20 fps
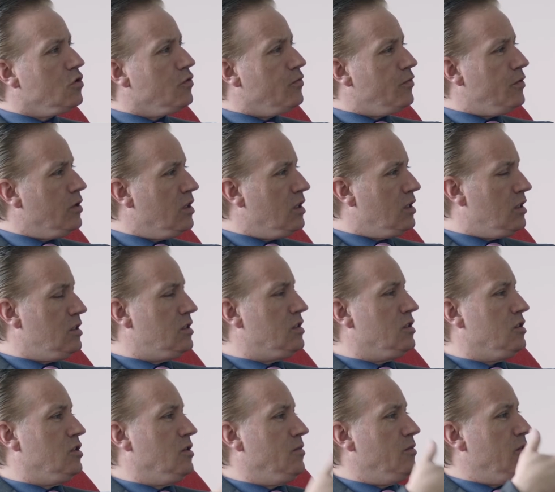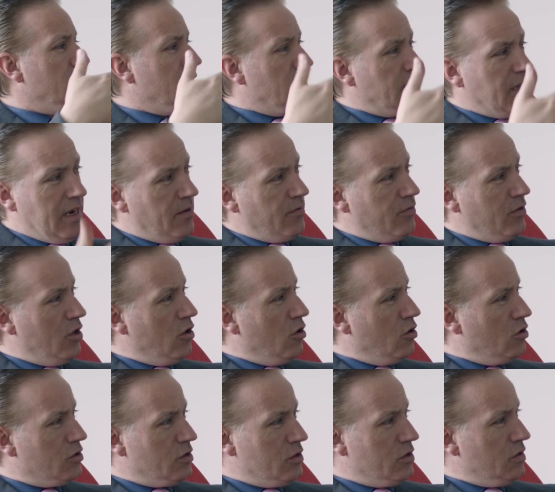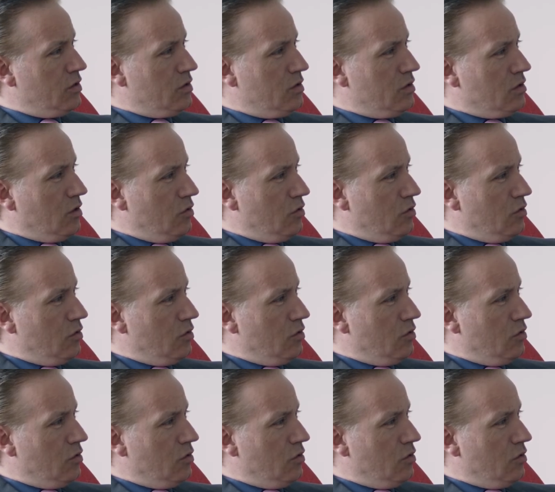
Do you feel that this is something that every artist